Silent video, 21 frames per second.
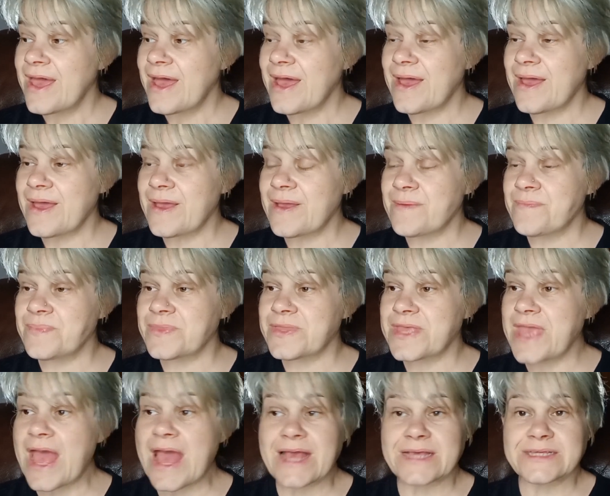
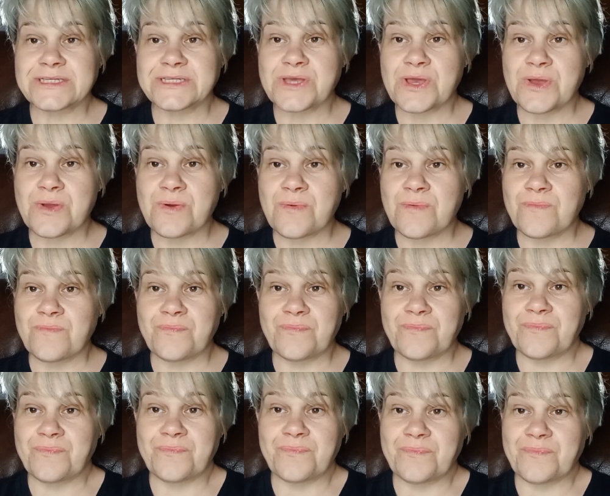Yeah, so
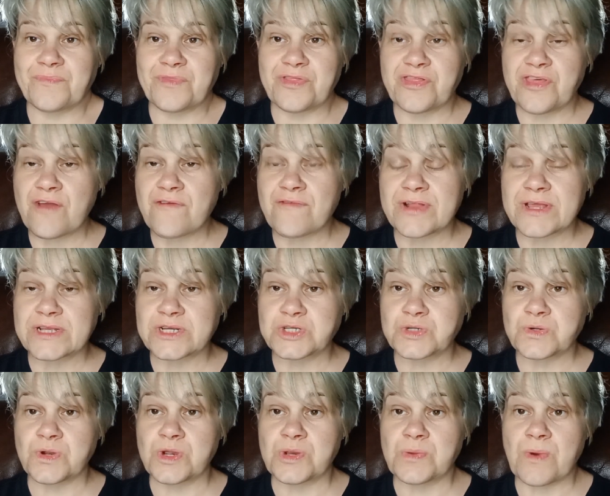thoroughly
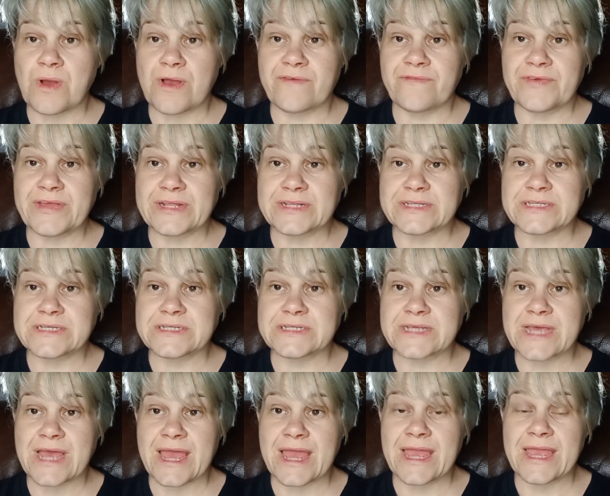enjoyed what I've eaten
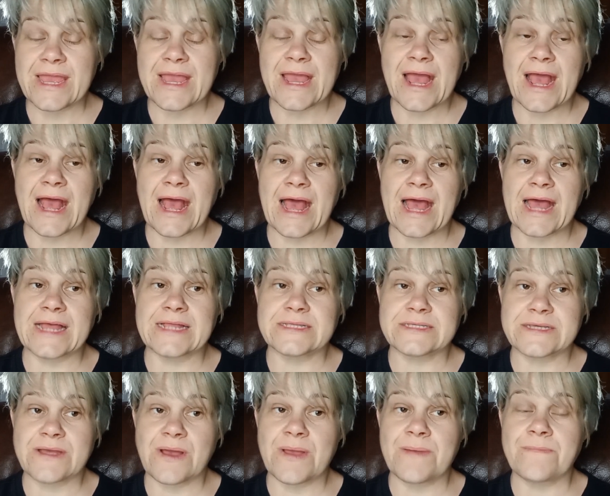today,
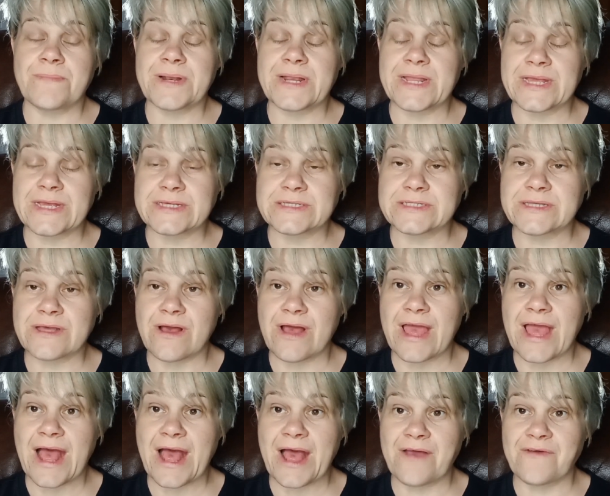and I'm pleased that I
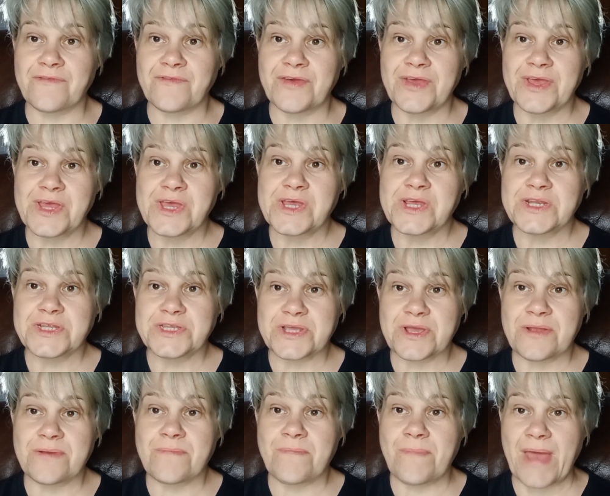have
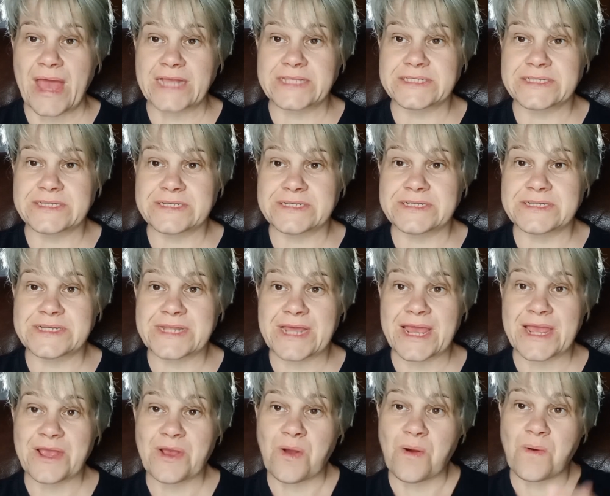done better
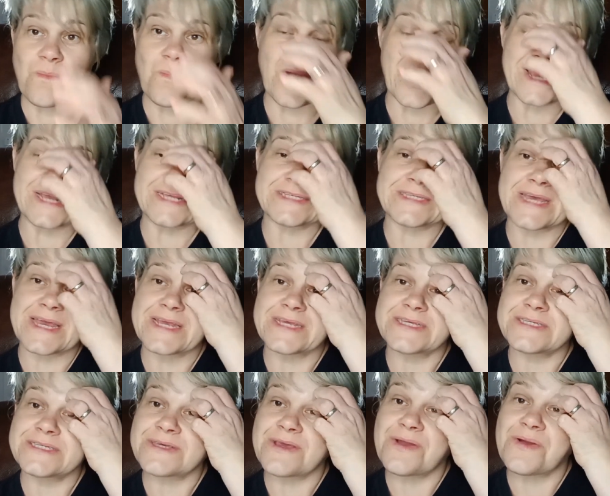today on weigh day.
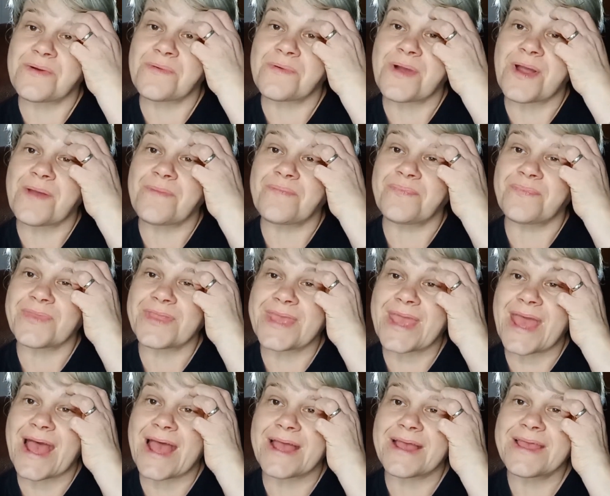So
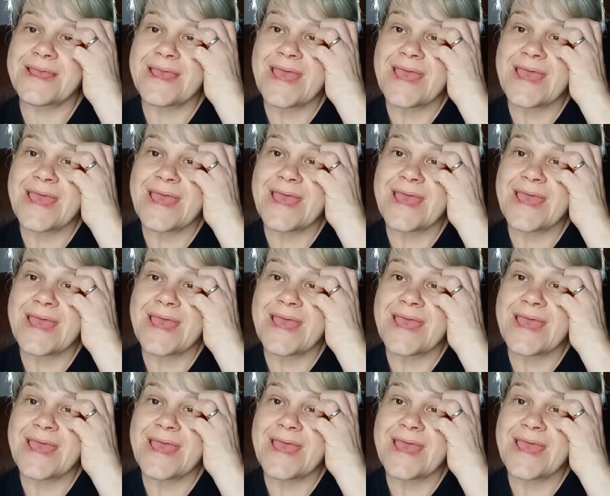yeah.